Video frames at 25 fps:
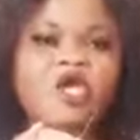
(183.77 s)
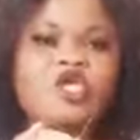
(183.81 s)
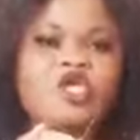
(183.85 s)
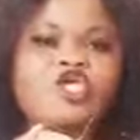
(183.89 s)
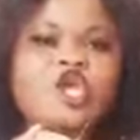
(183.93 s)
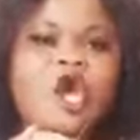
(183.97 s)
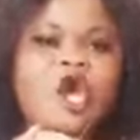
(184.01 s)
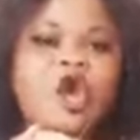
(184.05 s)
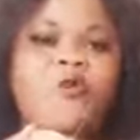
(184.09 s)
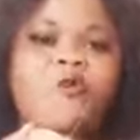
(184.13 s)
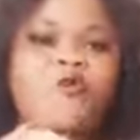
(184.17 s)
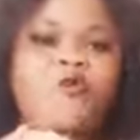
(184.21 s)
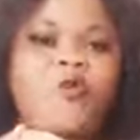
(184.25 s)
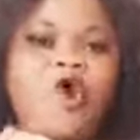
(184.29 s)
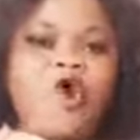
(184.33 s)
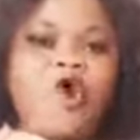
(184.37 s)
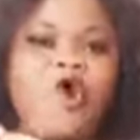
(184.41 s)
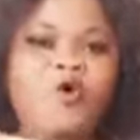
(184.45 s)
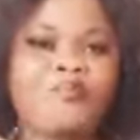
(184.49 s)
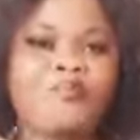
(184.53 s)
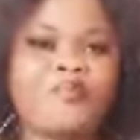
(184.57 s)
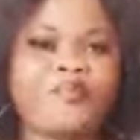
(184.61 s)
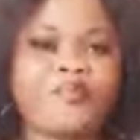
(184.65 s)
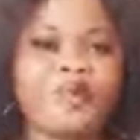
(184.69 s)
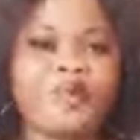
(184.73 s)
Your
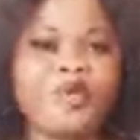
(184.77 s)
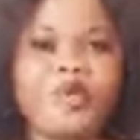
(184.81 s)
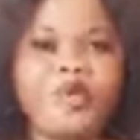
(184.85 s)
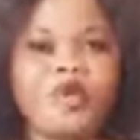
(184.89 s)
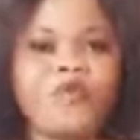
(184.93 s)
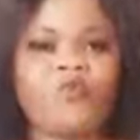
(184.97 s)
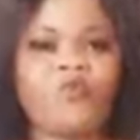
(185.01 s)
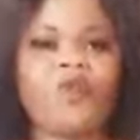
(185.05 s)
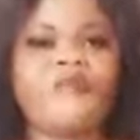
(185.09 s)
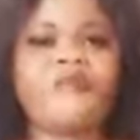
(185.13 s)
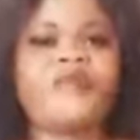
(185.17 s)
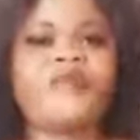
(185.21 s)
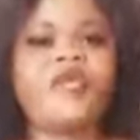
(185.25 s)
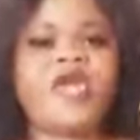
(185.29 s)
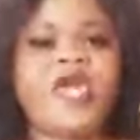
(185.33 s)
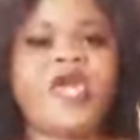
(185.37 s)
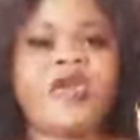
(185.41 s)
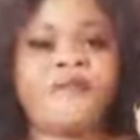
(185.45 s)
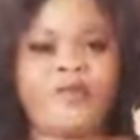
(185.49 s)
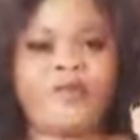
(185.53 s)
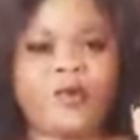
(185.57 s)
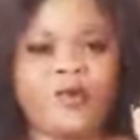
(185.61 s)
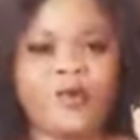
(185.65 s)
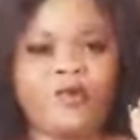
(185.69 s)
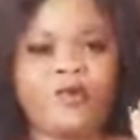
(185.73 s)
womb will be
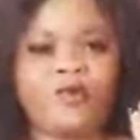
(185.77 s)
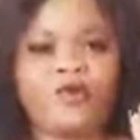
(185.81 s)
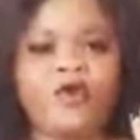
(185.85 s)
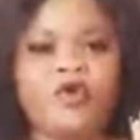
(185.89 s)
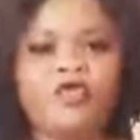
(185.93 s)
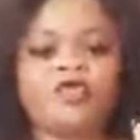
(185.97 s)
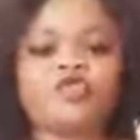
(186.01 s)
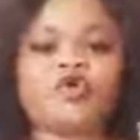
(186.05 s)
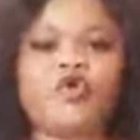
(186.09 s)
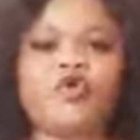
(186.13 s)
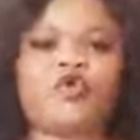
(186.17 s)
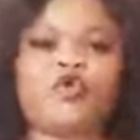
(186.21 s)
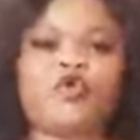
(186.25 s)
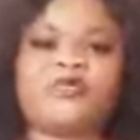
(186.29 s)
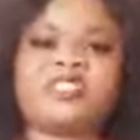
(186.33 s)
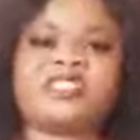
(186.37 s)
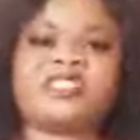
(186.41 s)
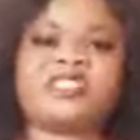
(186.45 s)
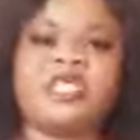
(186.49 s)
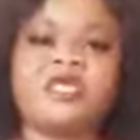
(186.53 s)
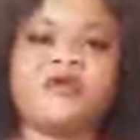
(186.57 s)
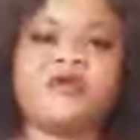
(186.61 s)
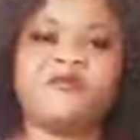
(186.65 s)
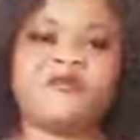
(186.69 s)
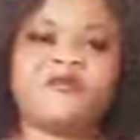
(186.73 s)
able to
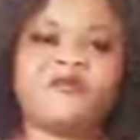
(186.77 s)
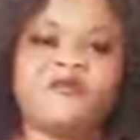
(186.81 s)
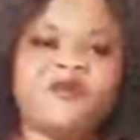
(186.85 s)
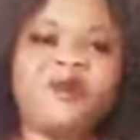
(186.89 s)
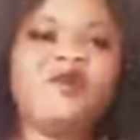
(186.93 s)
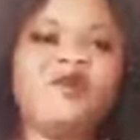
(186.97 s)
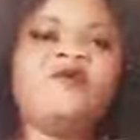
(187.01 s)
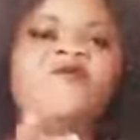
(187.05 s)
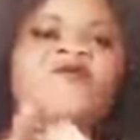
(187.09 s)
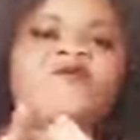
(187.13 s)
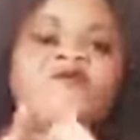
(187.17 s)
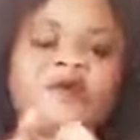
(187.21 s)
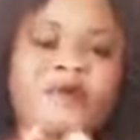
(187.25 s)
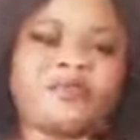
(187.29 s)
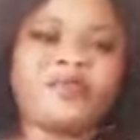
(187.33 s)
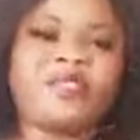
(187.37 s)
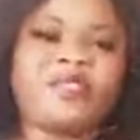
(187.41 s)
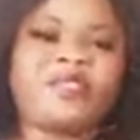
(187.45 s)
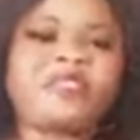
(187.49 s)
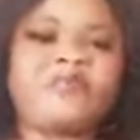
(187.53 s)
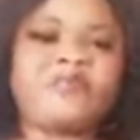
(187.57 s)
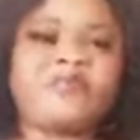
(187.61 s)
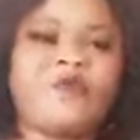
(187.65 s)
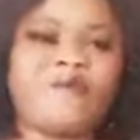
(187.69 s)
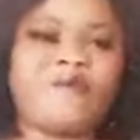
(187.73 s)
conceive from
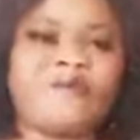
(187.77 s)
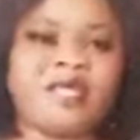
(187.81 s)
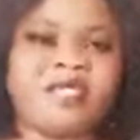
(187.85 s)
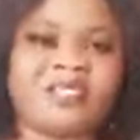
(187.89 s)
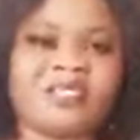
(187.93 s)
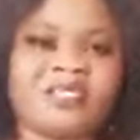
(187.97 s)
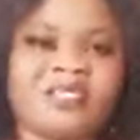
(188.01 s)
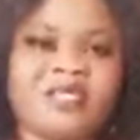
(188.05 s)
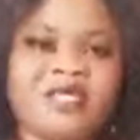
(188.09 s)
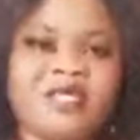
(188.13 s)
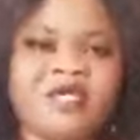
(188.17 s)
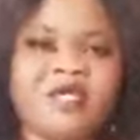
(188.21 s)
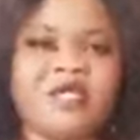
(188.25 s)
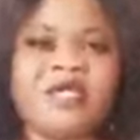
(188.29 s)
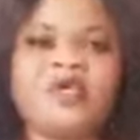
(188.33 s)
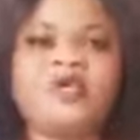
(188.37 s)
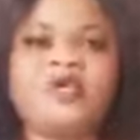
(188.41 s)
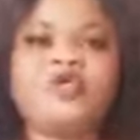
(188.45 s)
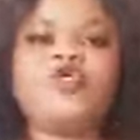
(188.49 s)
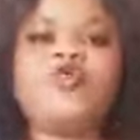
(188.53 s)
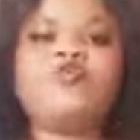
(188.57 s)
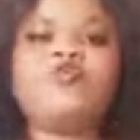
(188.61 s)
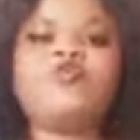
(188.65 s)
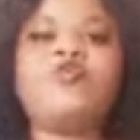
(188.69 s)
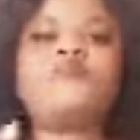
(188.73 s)
this moment.
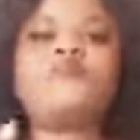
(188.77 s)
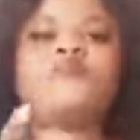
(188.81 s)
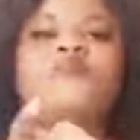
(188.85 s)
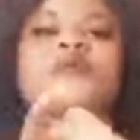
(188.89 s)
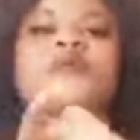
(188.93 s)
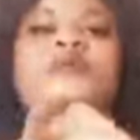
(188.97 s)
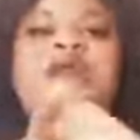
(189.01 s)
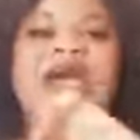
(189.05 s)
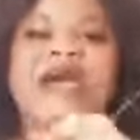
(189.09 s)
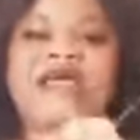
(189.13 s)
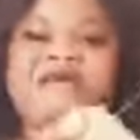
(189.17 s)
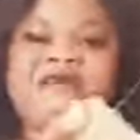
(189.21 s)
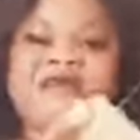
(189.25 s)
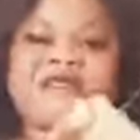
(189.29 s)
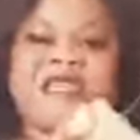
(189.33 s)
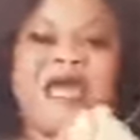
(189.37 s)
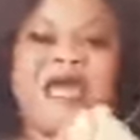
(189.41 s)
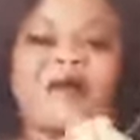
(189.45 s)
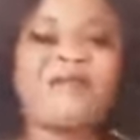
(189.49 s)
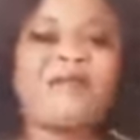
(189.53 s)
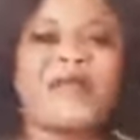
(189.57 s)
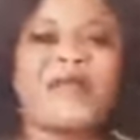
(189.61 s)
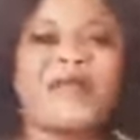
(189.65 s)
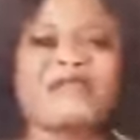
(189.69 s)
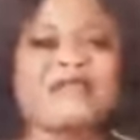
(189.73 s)
You will carry
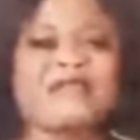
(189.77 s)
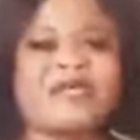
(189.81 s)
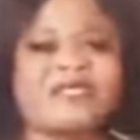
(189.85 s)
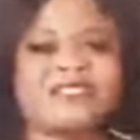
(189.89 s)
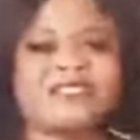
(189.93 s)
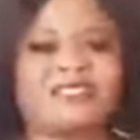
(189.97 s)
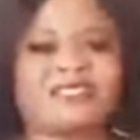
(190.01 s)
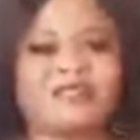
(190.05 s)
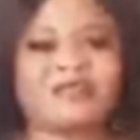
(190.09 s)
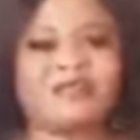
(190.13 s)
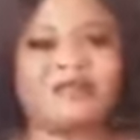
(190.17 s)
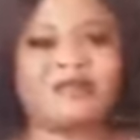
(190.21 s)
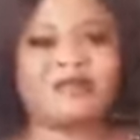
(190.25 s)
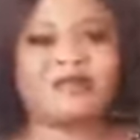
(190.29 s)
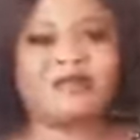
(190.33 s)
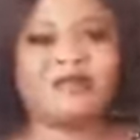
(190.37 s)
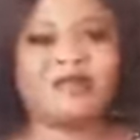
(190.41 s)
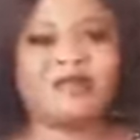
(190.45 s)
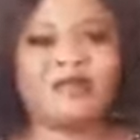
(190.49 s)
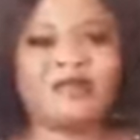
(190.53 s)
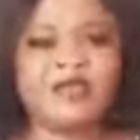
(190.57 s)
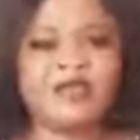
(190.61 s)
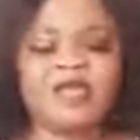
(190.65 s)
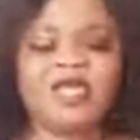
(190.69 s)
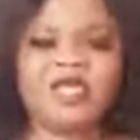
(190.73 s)
that pregnancy
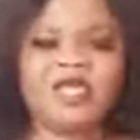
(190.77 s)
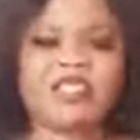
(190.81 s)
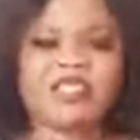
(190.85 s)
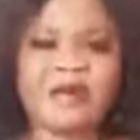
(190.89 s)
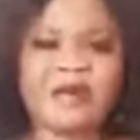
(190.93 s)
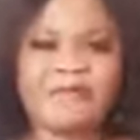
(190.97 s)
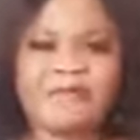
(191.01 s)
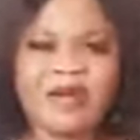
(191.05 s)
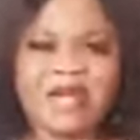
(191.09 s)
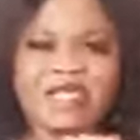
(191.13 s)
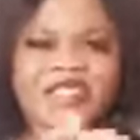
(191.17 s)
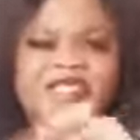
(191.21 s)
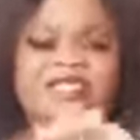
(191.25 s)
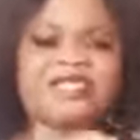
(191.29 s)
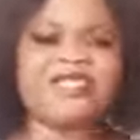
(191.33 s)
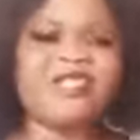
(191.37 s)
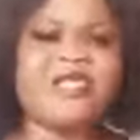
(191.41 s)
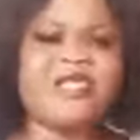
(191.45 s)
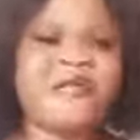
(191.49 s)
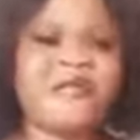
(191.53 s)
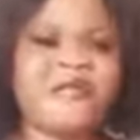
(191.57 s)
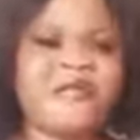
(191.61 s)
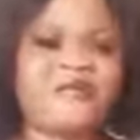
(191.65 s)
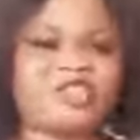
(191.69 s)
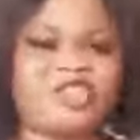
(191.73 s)
in the mighty
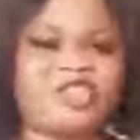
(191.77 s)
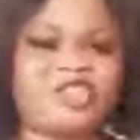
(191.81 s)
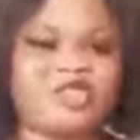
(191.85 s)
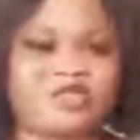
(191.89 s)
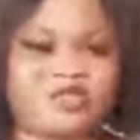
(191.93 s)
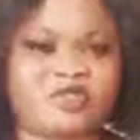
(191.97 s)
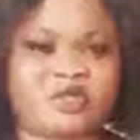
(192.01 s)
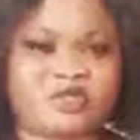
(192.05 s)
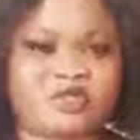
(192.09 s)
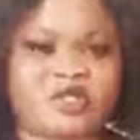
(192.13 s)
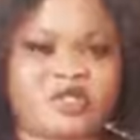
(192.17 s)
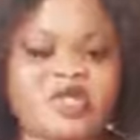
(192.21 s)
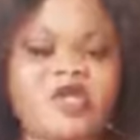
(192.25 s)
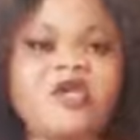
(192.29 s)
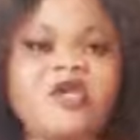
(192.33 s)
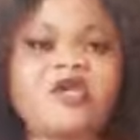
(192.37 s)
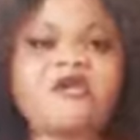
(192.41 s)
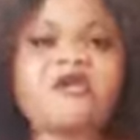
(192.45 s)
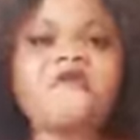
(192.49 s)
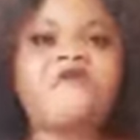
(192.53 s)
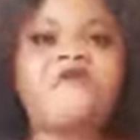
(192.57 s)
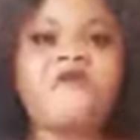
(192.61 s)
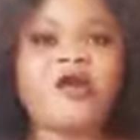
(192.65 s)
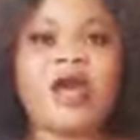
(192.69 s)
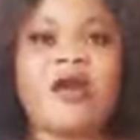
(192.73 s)
name of Jesus.
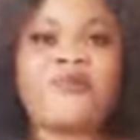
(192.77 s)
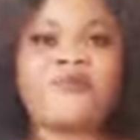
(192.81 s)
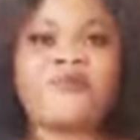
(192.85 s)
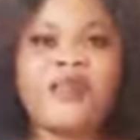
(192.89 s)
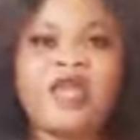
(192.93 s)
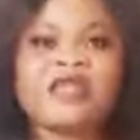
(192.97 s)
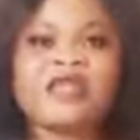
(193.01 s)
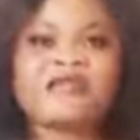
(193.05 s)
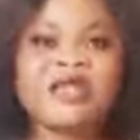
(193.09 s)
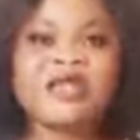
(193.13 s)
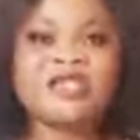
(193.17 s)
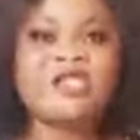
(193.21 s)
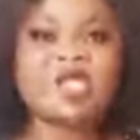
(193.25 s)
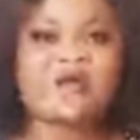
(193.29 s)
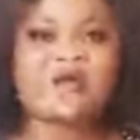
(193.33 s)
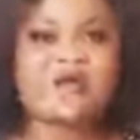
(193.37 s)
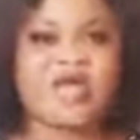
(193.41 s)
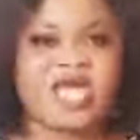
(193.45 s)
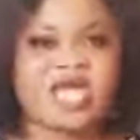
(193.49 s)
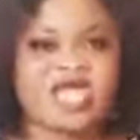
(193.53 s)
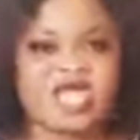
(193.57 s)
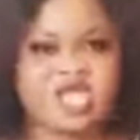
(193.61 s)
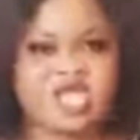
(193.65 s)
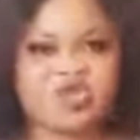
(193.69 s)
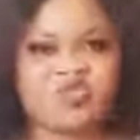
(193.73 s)
If you are pregnant
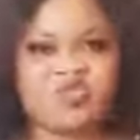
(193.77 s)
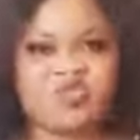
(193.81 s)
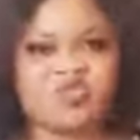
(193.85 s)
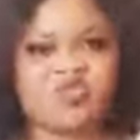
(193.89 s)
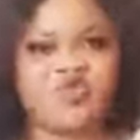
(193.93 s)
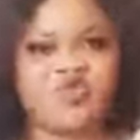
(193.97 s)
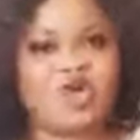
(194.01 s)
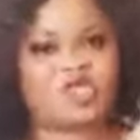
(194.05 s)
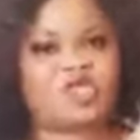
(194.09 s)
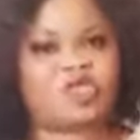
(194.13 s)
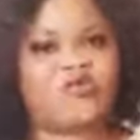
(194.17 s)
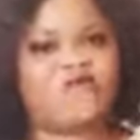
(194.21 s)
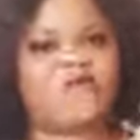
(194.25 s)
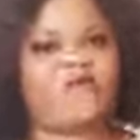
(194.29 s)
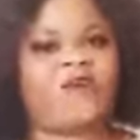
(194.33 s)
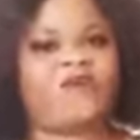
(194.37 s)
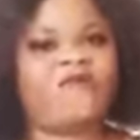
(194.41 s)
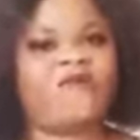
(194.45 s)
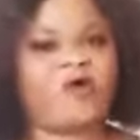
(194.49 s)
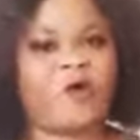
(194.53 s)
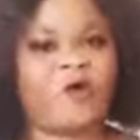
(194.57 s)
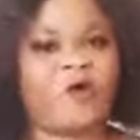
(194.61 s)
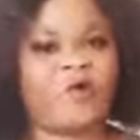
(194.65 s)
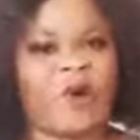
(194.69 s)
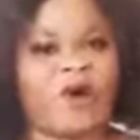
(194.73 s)
already, you will go to
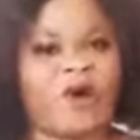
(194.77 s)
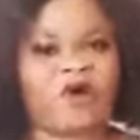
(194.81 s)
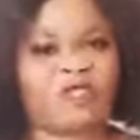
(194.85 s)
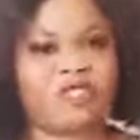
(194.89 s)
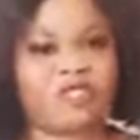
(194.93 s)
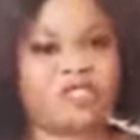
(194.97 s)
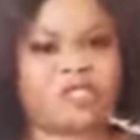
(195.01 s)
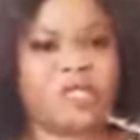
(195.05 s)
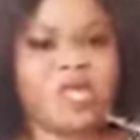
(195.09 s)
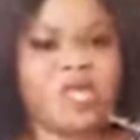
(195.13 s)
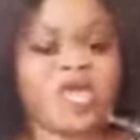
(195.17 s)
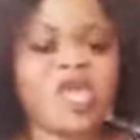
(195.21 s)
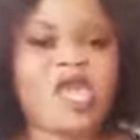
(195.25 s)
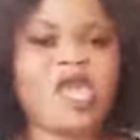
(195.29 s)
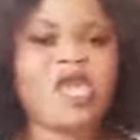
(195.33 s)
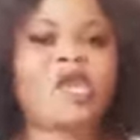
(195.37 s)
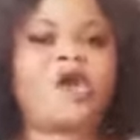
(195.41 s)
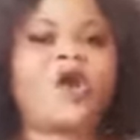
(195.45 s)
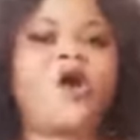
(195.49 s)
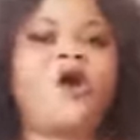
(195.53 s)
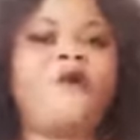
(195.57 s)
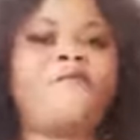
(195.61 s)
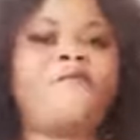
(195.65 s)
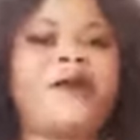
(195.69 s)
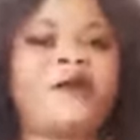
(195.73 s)
Favor World
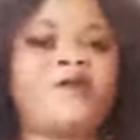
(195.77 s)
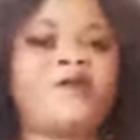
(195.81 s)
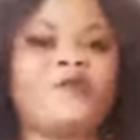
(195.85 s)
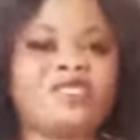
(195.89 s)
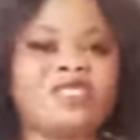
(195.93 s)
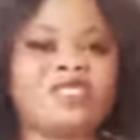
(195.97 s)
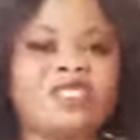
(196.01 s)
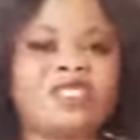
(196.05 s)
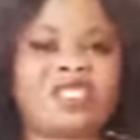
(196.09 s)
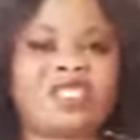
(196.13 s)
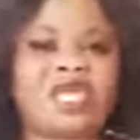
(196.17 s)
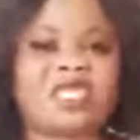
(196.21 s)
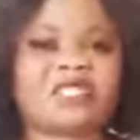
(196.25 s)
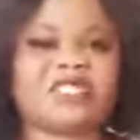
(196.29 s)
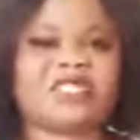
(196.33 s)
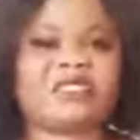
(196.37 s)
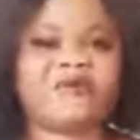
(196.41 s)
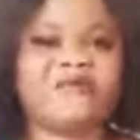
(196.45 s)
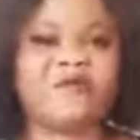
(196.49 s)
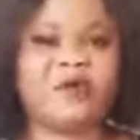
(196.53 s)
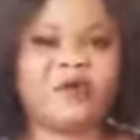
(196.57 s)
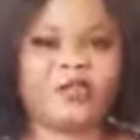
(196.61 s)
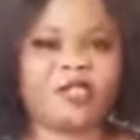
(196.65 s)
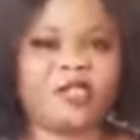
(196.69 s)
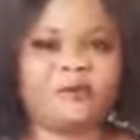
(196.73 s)
and come back with a
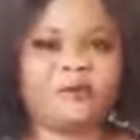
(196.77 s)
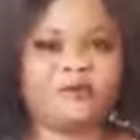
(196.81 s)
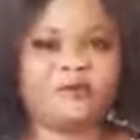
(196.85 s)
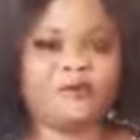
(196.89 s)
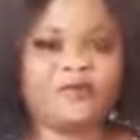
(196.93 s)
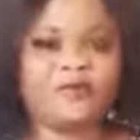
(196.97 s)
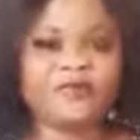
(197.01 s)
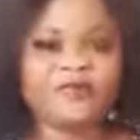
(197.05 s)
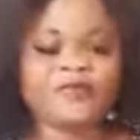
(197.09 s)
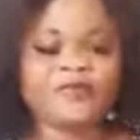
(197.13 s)
testimony.